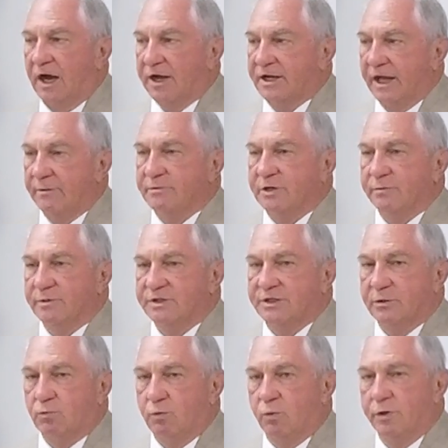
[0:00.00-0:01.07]
came to him and
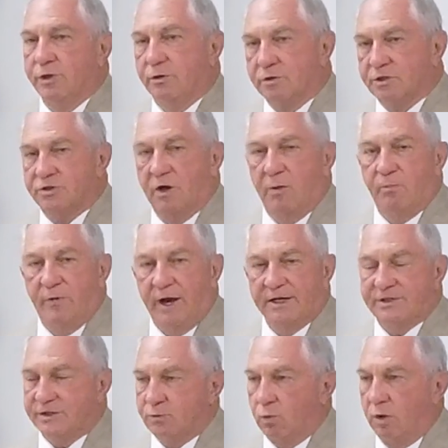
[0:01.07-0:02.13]
said, when are you going to start
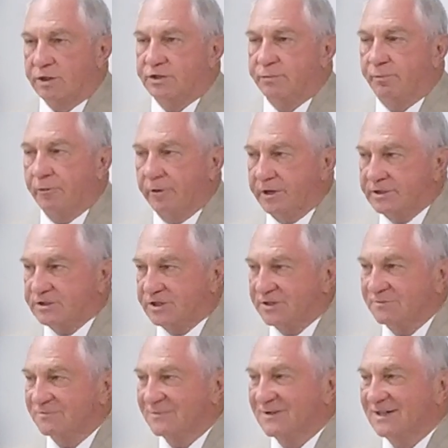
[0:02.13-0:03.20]
practicing what you preach?
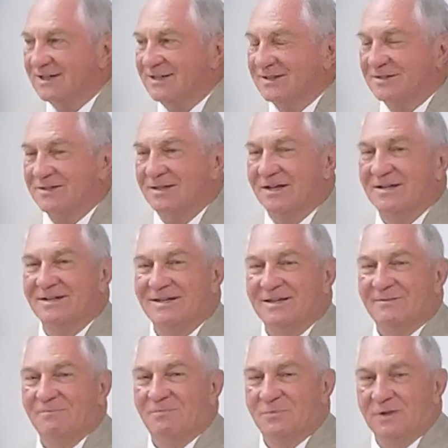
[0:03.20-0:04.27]

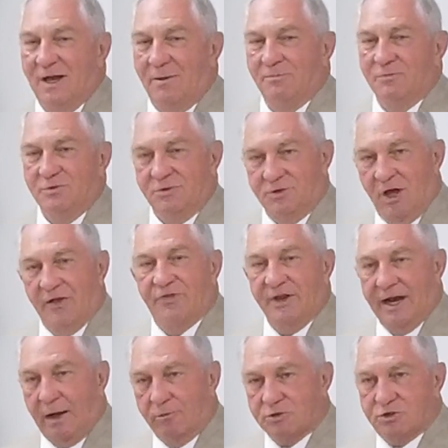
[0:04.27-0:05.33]
Uh, not
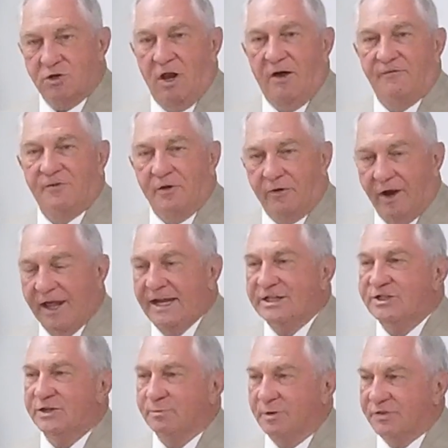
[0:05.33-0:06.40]
that I was slothful or
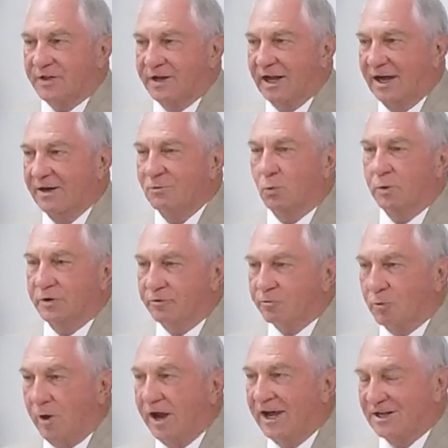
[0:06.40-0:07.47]
lazy, but that I wouldn't
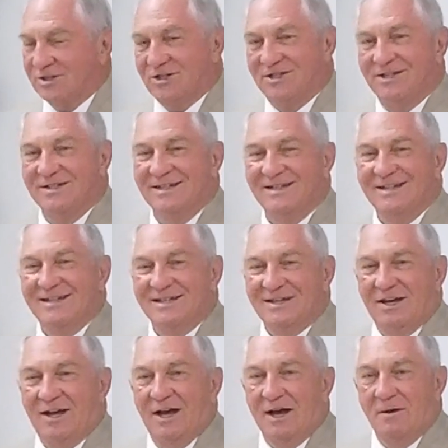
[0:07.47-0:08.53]
rest.
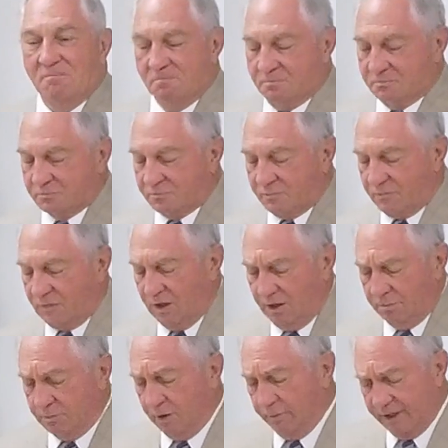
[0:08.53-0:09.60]
Um,
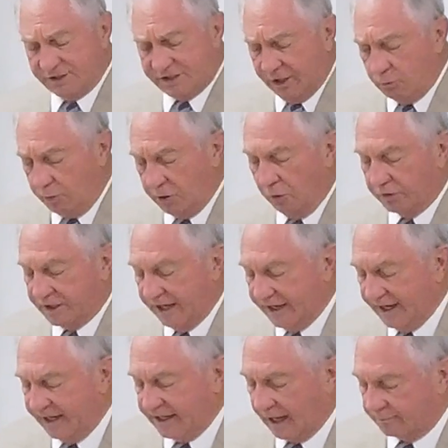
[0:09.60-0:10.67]
and I'm not saying we don't get
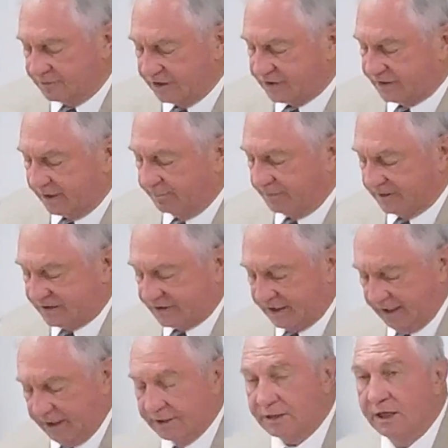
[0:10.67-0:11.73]
any. I'm just simply
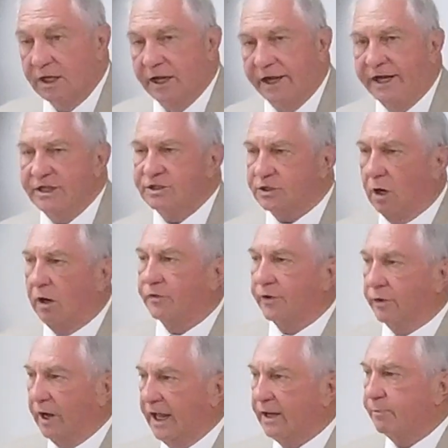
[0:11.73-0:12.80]
saying he saw
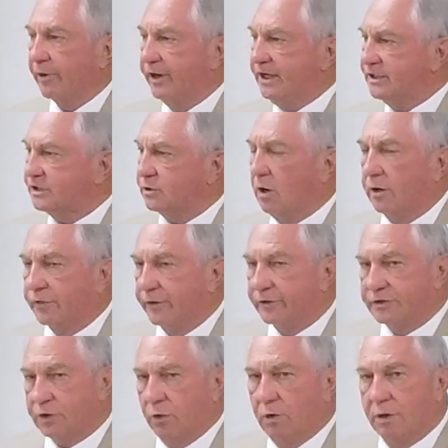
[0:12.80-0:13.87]
their labor. He saw their
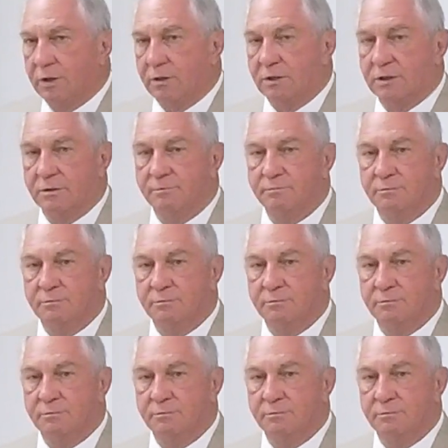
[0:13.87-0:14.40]
toil.